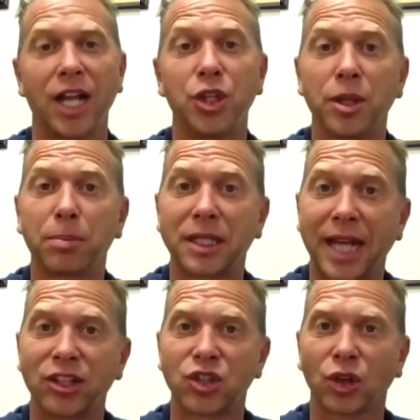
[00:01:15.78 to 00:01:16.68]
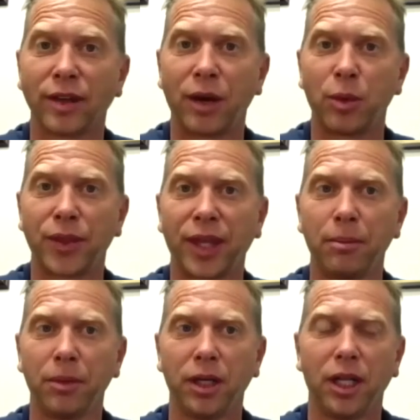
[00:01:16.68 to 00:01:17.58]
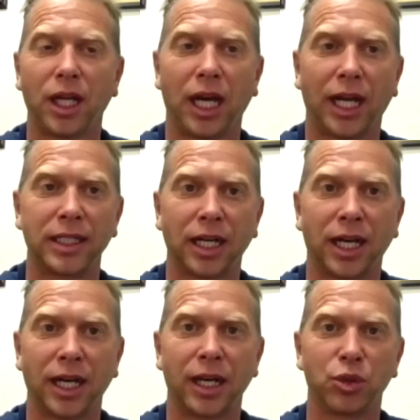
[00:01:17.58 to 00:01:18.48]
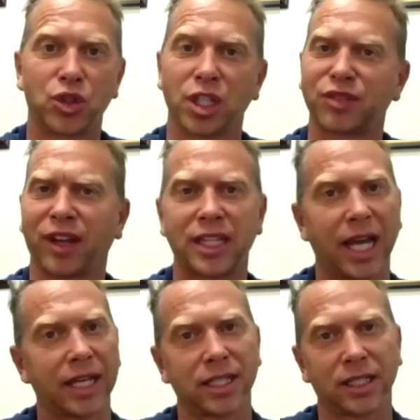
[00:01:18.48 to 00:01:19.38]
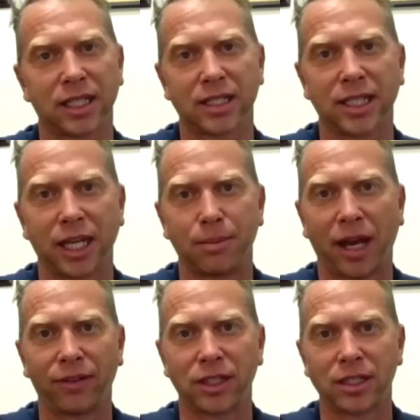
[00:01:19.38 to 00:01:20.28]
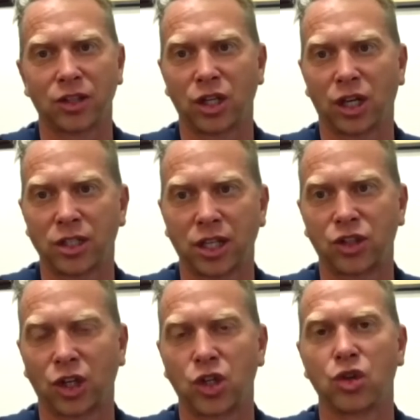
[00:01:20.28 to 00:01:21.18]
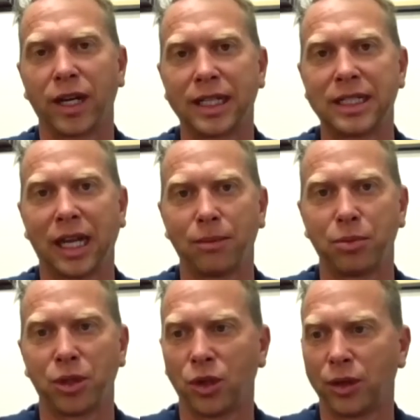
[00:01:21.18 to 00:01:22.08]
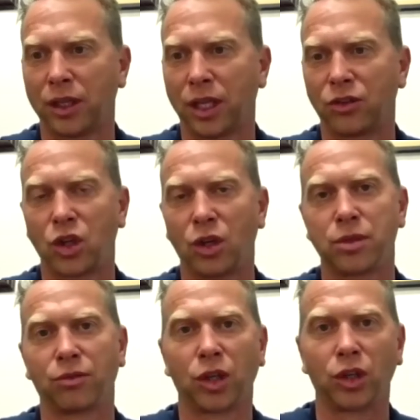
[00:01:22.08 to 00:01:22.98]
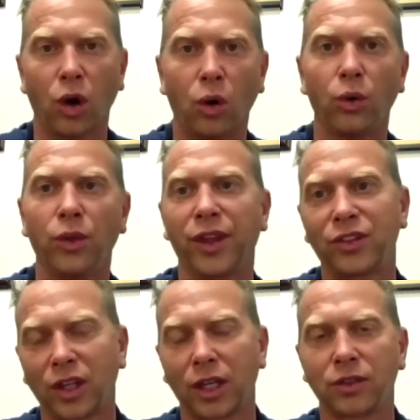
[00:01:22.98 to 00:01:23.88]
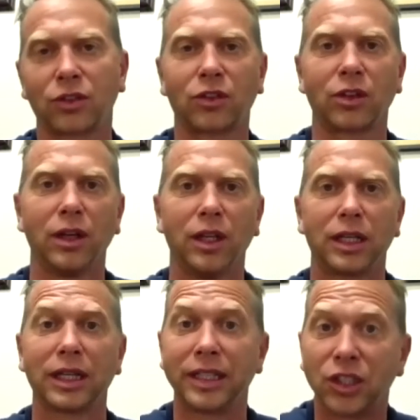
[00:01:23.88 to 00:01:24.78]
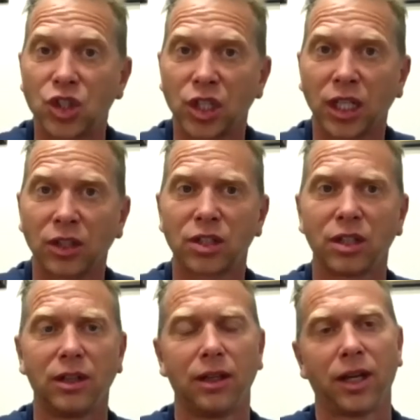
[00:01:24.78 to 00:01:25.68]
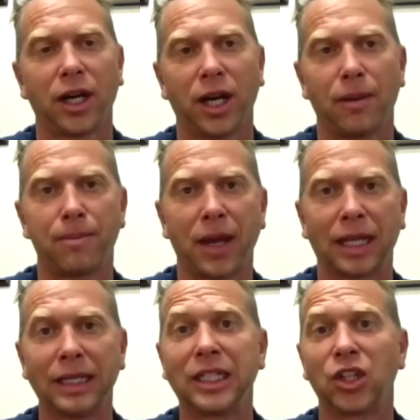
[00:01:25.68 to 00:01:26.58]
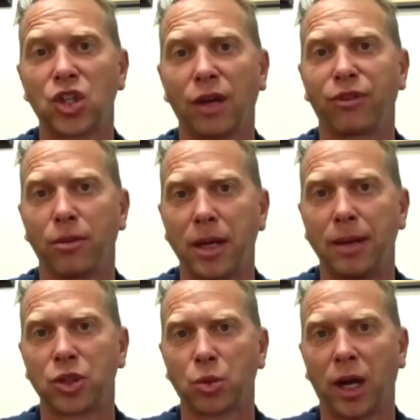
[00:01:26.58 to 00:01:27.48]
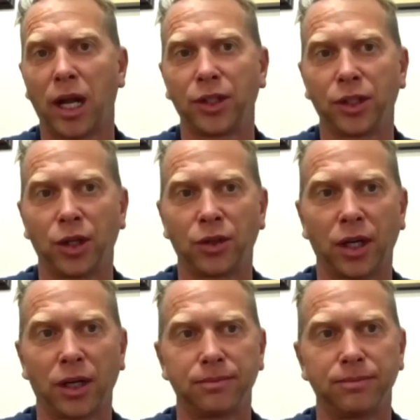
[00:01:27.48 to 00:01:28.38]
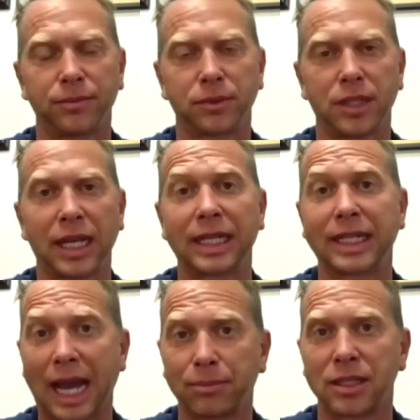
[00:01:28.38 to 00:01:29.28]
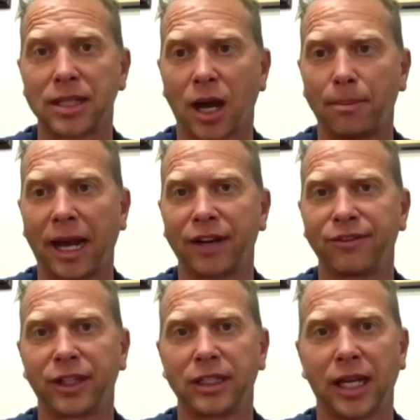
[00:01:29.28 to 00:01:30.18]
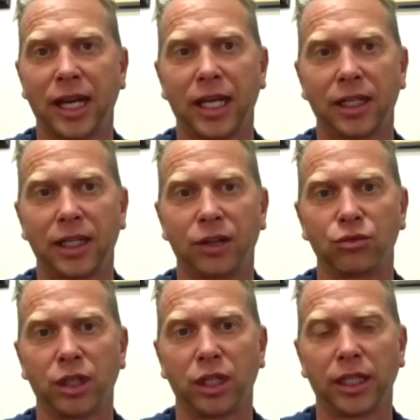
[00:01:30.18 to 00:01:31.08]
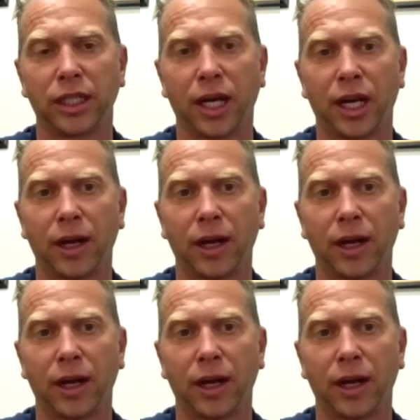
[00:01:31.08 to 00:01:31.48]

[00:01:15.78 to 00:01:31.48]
I knew the potential there with him. And it was just fantastic to see him having such a great debut in terms of the goal, assists, clean sheet. And leadership from him as well, you know, taking the captain's armband for the day and really